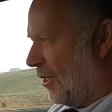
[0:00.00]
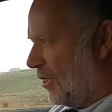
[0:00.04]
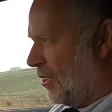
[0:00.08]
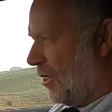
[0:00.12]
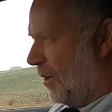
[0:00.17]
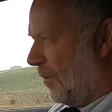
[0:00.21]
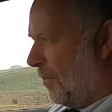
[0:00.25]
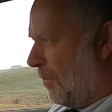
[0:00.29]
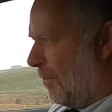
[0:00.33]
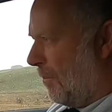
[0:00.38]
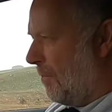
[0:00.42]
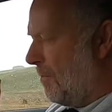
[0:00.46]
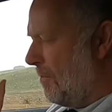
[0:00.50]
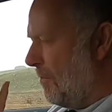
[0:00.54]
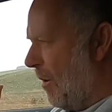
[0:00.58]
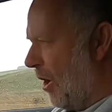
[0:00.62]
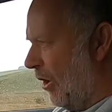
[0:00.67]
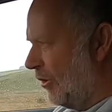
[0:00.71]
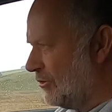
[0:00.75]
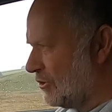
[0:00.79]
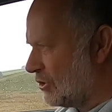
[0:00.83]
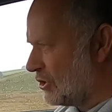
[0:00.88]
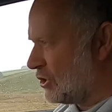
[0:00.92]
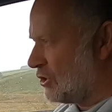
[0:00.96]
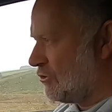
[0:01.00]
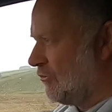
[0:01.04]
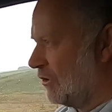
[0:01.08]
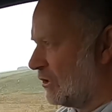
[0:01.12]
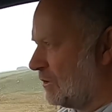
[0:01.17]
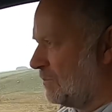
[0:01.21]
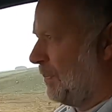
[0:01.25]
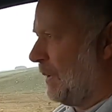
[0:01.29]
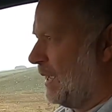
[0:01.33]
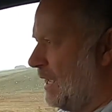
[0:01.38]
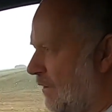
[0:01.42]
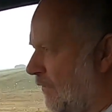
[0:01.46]
The
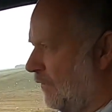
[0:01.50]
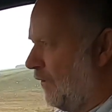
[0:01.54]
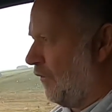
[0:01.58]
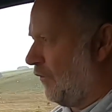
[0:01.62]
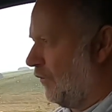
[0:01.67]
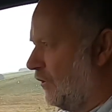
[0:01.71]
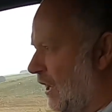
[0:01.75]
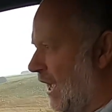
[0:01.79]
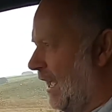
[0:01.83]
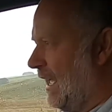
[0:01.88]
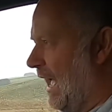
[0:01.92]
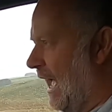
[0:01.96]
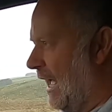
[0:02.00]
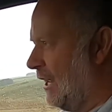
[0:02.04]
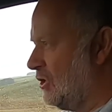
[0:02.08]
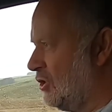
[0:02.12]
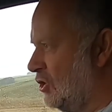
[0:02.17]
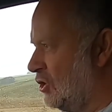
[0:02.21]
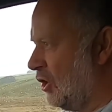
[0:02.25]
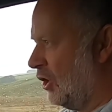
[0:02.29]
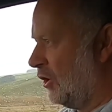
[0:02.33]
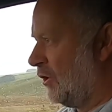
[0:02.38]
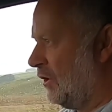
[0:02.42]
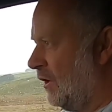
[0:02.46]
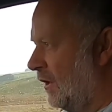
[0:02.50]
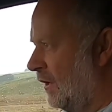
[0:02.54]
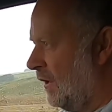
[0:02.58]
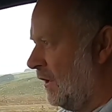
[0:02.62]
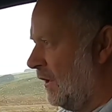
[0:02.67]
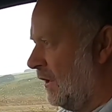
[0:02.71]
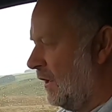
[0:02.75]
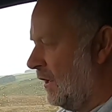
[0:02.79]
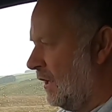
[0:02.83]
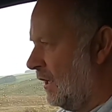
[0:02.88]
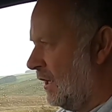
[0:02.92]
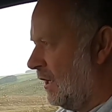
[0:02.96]
monstrous B58 engine
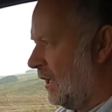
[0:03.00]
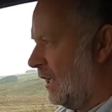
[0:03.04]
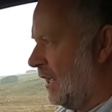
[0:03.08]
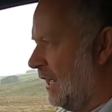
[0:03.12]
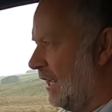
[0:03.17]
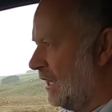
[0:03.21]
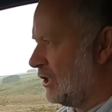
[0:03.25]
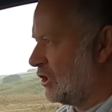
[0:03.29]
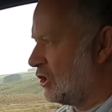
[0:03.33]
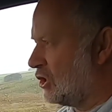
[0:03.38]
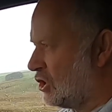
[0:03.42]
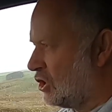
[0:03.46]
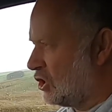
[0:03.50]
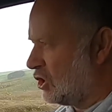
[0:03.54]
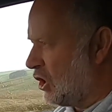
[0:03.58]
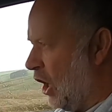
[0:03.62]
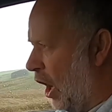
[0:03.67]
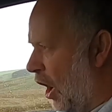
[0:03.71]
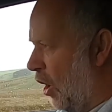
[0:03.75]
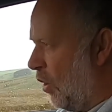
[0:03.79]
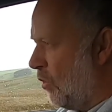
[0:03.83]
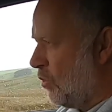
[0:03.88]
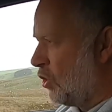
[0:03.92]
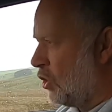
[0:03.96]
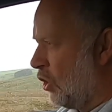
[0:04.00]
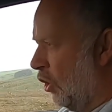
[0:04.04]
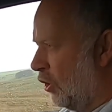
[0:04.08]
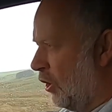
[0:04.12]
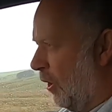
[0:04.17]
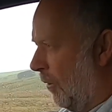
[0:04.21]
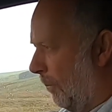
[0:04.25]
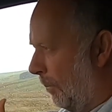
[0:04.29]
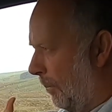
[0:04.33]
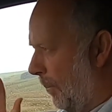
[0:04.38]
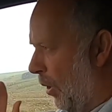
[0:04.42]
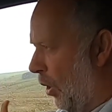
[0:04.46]
is so good
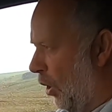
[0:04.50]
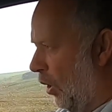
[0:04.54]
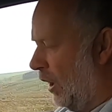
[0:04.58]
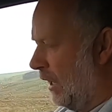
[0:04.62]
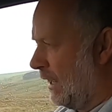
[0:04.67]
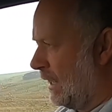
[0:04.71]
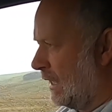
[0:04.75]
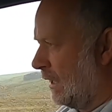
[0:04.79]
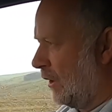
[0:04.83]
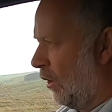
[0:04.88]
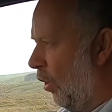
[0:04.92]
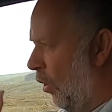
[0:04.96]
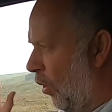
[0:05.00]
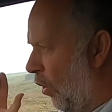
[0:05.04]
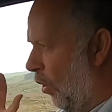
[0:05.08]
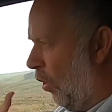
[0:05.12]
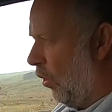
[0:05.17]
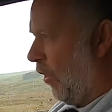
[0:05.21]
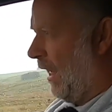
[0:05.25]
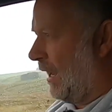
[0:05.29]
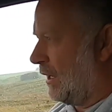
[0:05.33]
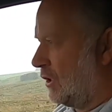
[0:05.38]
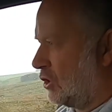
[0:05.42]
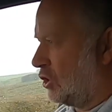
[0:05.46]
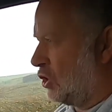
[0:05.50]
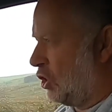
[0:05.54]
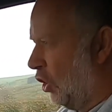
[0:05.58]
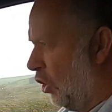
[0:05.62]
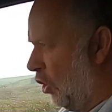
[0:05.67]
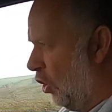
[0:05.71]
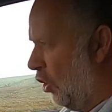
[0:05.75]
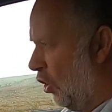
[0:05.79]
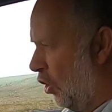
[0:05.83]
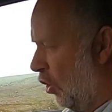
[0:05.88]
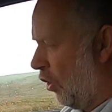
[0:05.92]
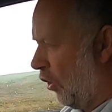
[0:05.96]
at pulling all that
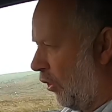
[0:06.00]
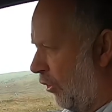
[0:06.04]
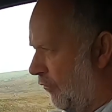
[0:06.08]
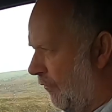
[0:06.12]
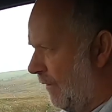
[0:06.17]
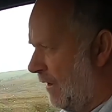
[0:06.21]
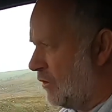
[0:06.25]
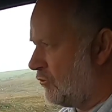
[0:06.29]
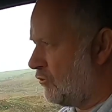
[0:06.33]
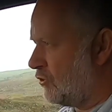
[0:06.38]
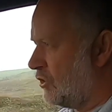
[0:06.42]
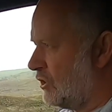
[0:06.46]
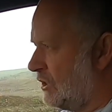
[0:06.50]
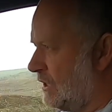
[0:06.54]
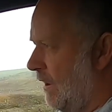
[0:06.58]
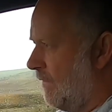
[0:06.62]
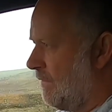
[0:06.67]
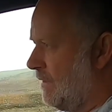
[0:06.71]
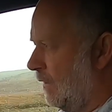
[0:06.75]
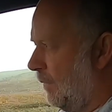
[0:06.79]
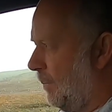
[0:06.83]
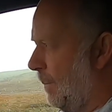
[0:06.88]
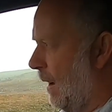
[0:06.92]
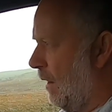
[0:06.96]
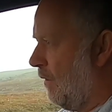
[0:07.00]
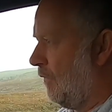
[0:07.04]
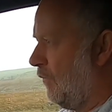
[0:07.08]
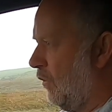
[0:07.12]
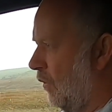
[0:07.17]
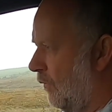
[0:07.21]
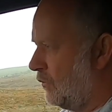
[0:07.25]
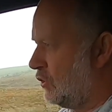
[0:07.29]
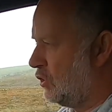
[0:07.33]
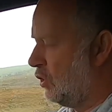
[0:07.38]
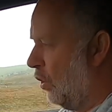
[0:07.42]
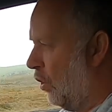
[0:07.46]
torque, 370
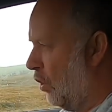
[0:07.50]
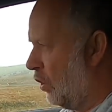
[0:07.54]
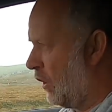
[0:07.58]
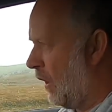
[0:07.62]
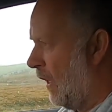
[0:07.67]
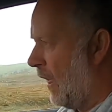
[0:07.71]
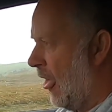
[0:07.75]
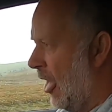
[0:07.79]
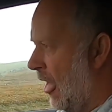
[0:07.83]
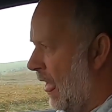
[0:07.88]
pound-foot of torque.